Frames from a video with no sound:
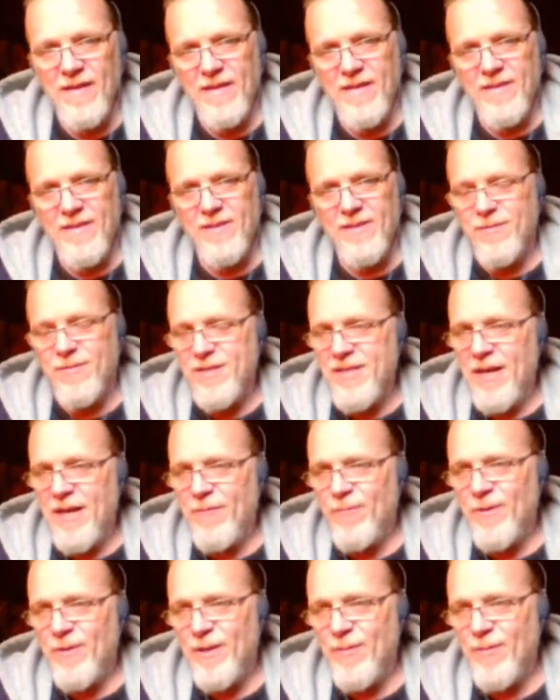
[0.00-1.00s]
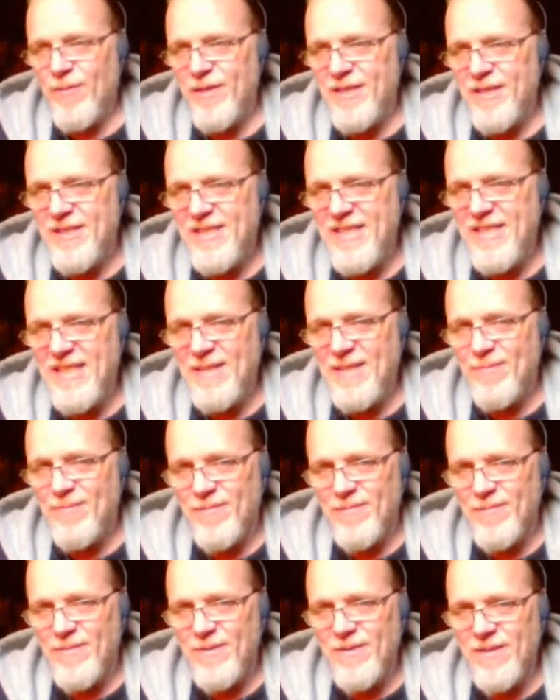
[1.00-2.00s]
So he's not really what he
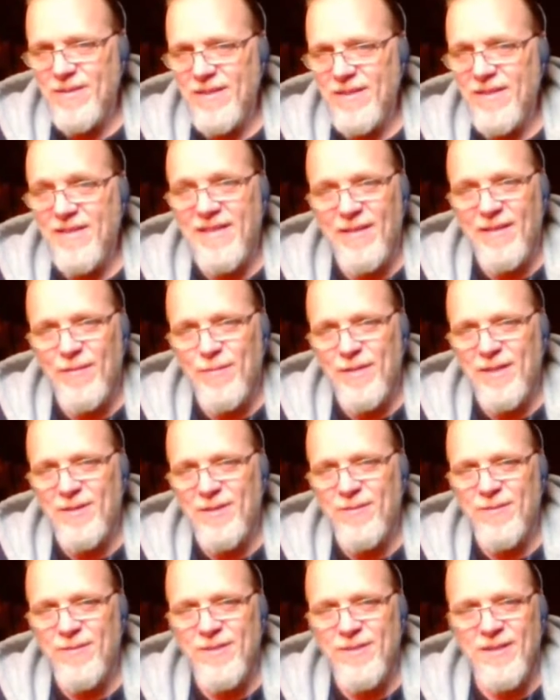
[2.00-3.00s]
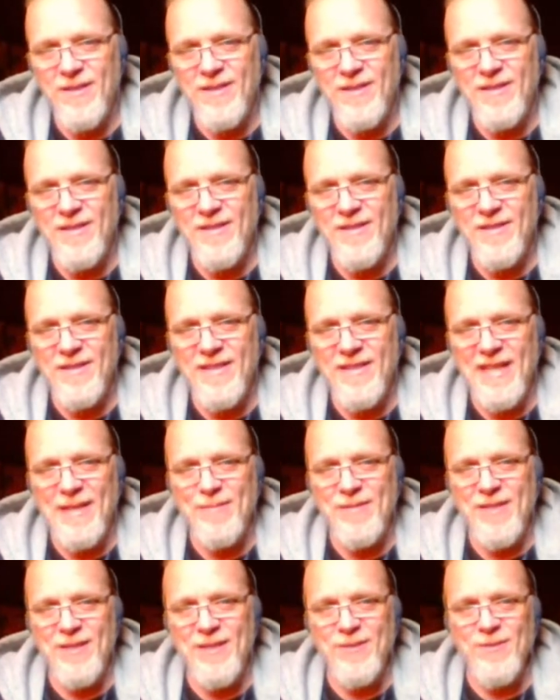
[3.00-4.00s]
seems. That would be interesting in a
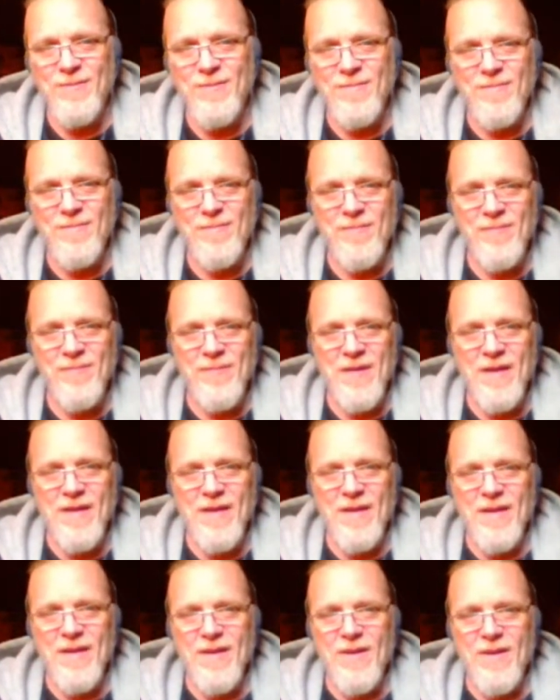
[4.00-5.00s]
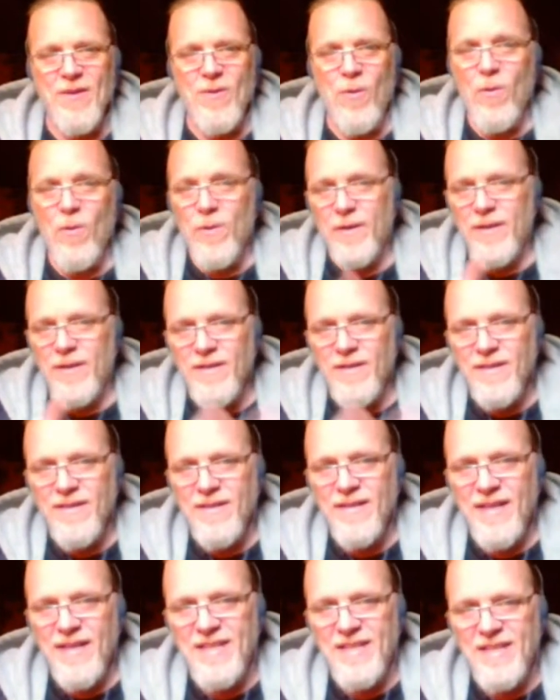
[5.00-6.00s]
game session. Or
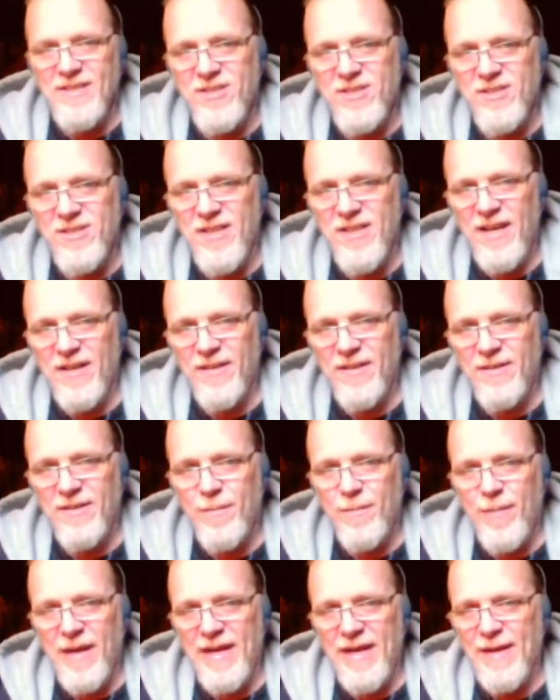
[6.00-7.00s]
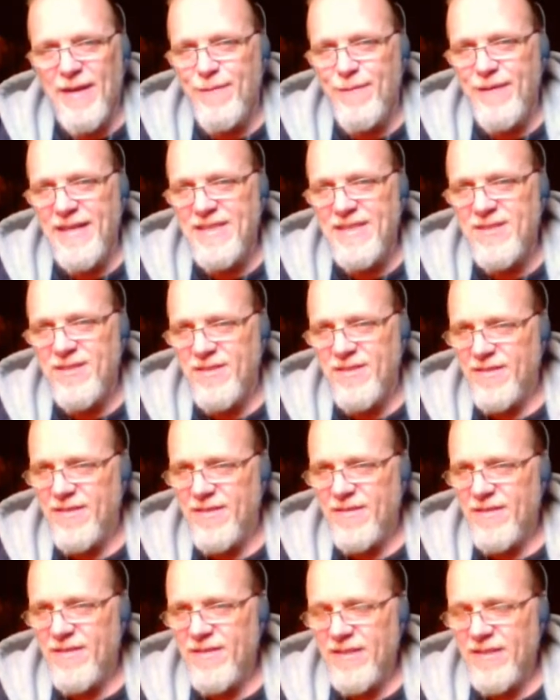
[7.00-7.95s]
ensnared by a Vaesen.